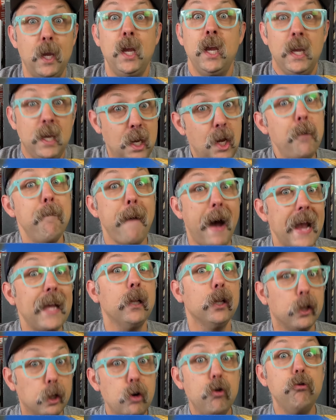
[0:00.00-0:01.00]
You might
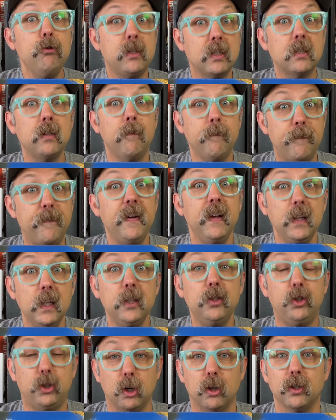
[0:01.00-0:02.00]
lose some
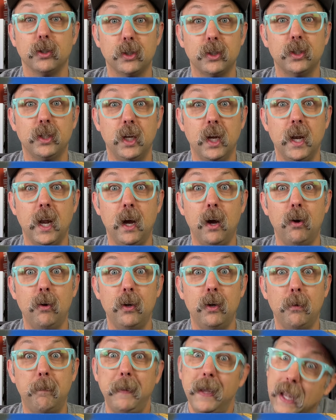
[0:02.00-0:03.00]
villagers, you know?
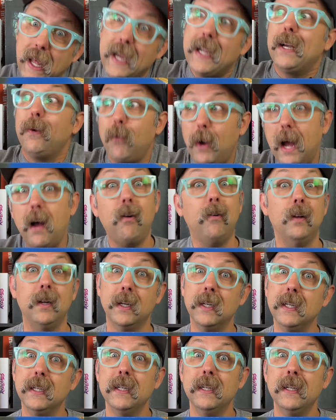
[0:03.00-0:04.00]
You'll be like, well,
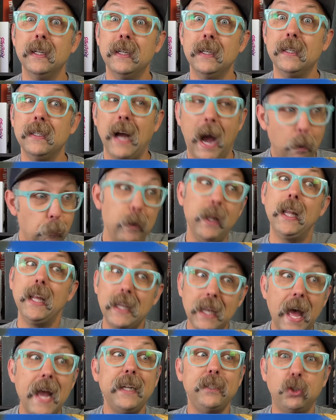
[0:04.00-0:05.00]
I really
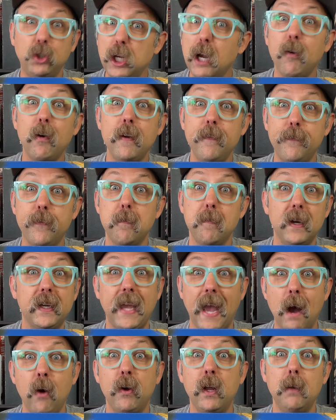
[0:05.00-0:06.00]
like Jerry from
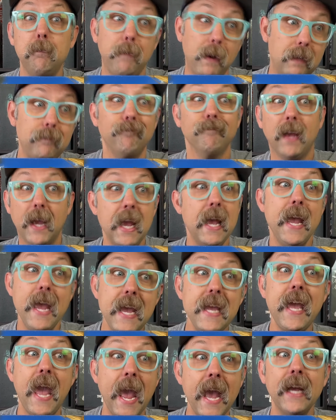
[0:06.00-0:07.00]
accounting, but he
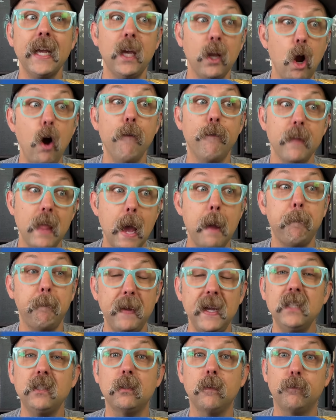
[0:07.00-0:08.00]
can't get over that
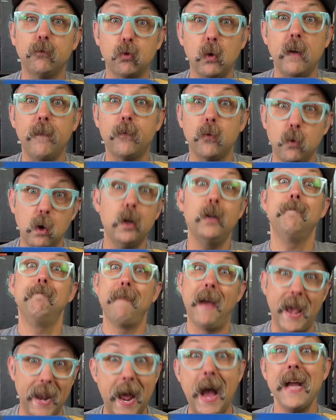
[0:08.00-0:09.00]
piece of driftwood,
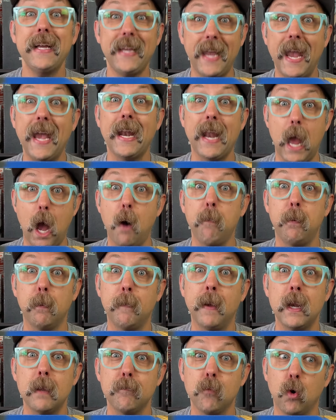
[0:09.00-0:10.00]
and I can't help him
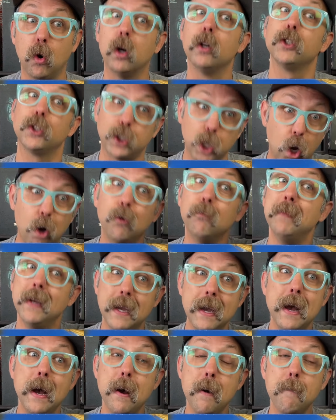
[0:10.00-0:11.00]
anymore. So,
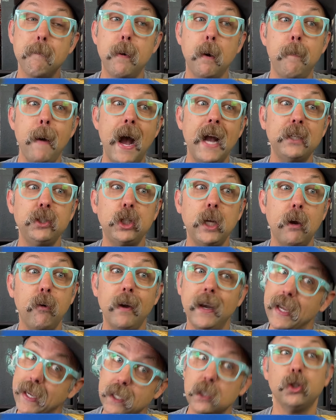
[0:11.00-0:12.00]
bye-bye,
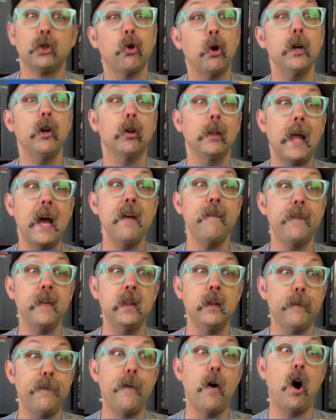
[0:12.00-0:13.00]
Jerry. Enjoy your life in
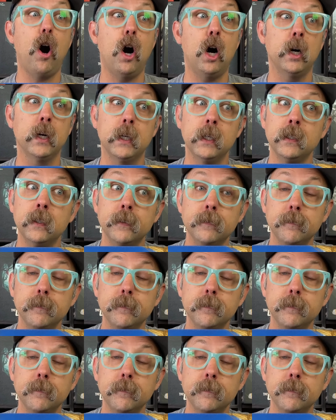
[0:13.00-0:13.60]
the fog.